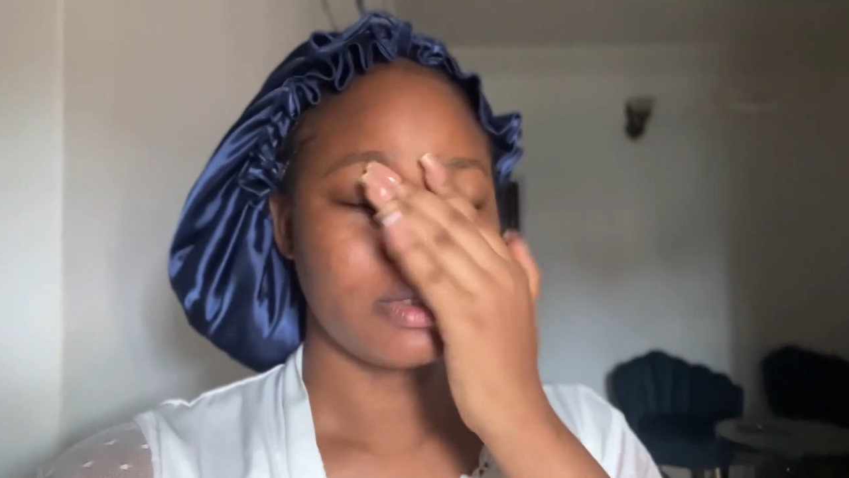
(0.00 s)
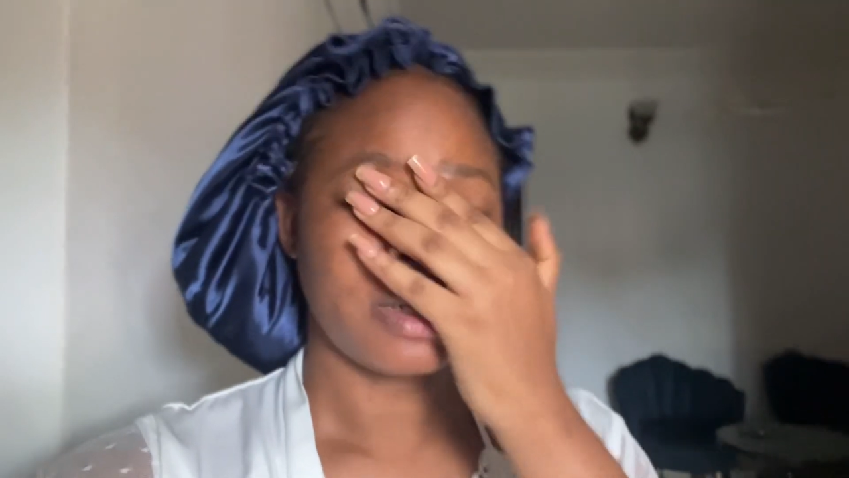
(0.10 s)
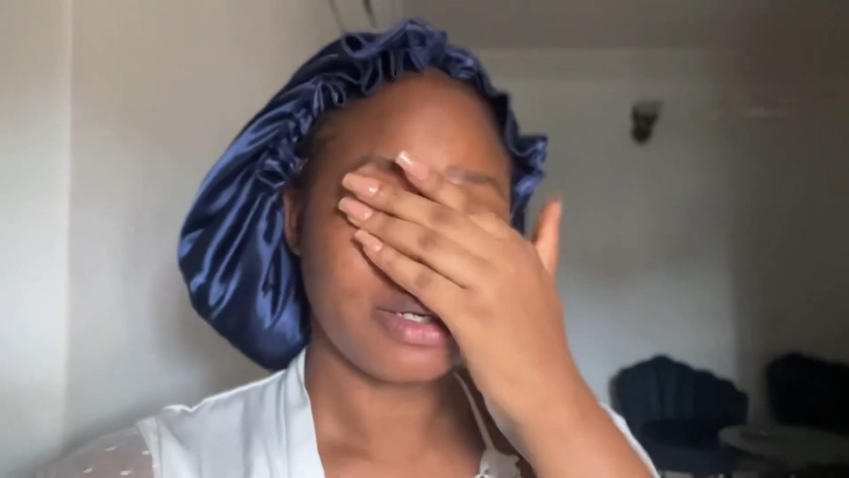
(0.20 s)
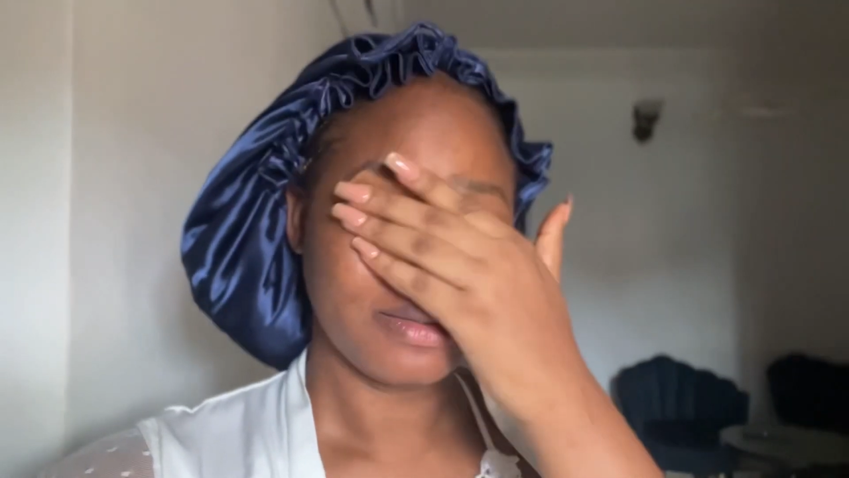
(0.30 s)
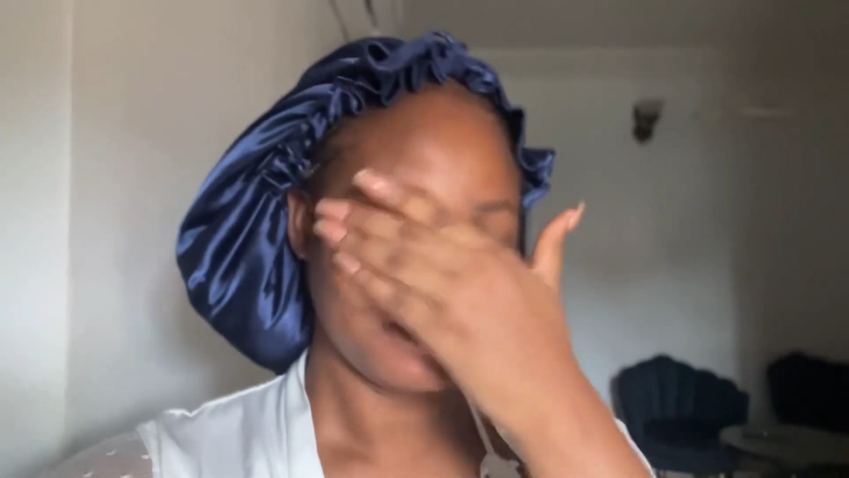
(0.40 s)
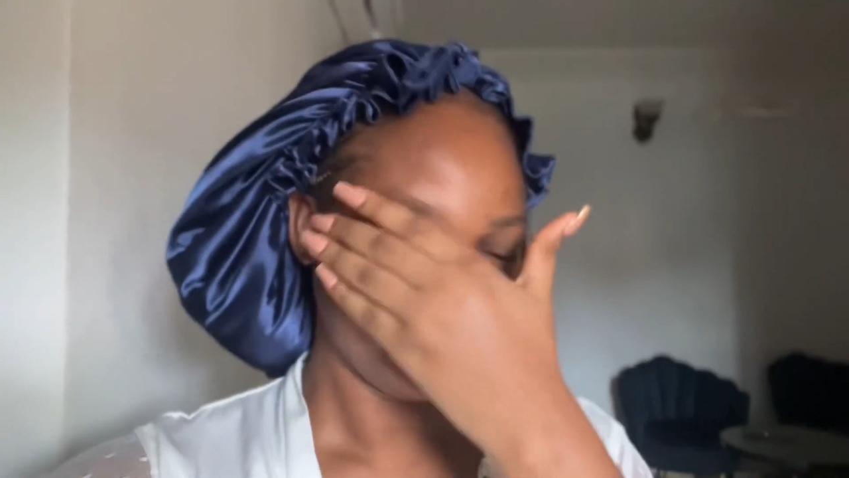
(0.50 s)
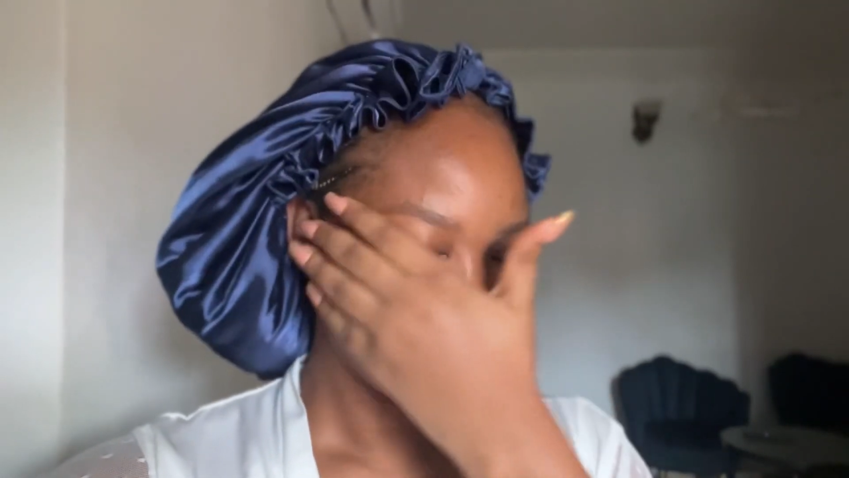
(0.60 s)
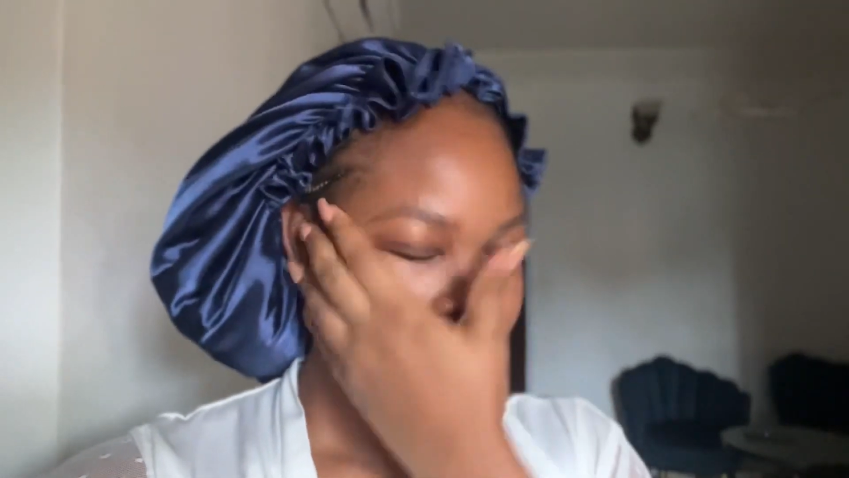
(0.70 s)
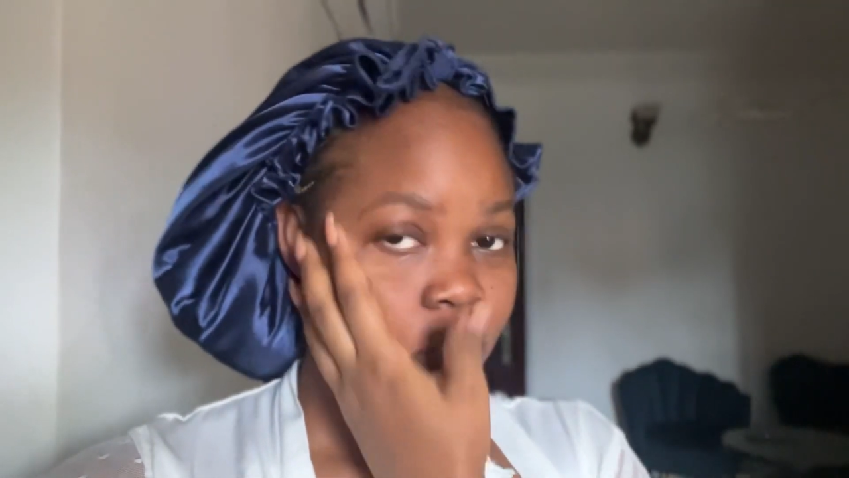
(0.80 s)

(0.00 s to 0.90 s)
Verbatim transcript: um